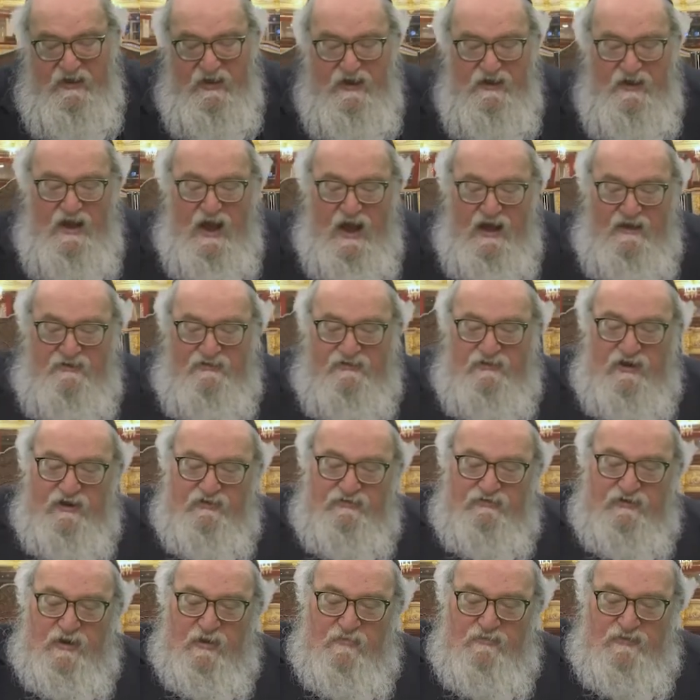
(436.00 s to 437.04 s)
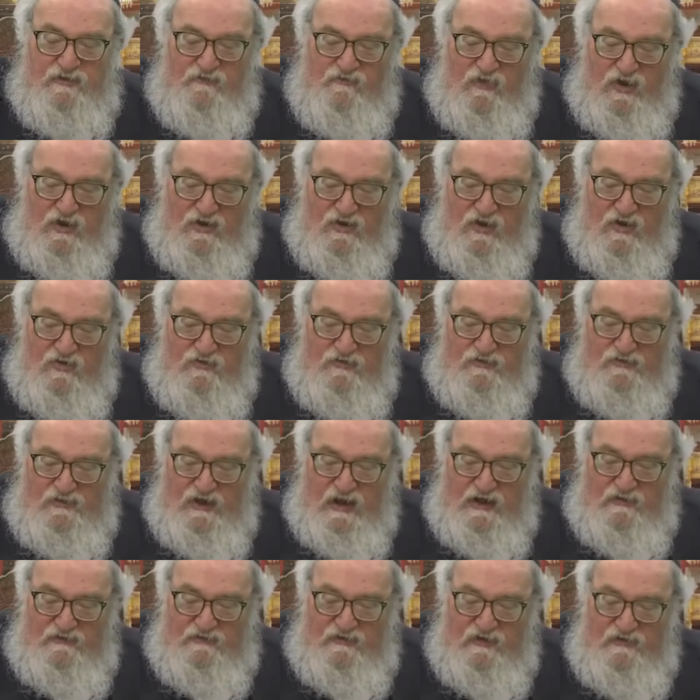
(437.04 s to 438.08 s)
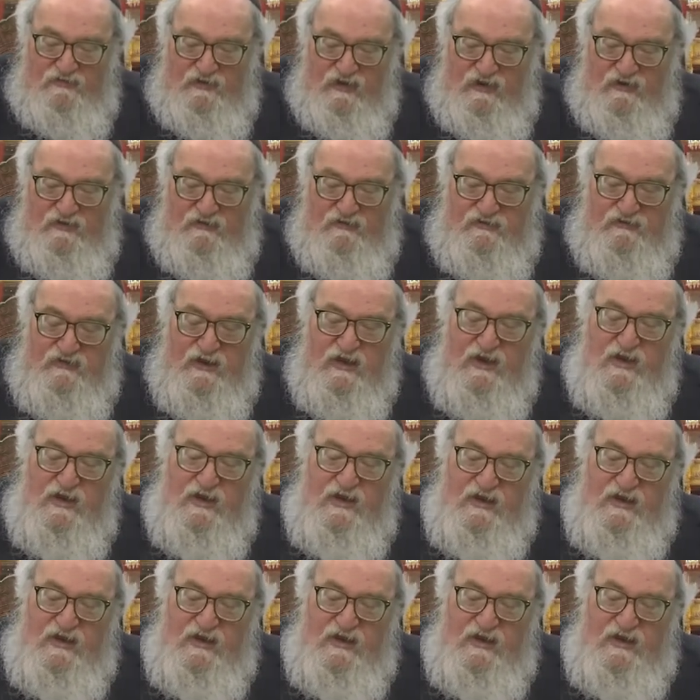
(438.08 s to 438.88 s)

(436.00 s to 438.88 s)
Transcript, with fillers: Kinas Hashem Savakos Tasezais.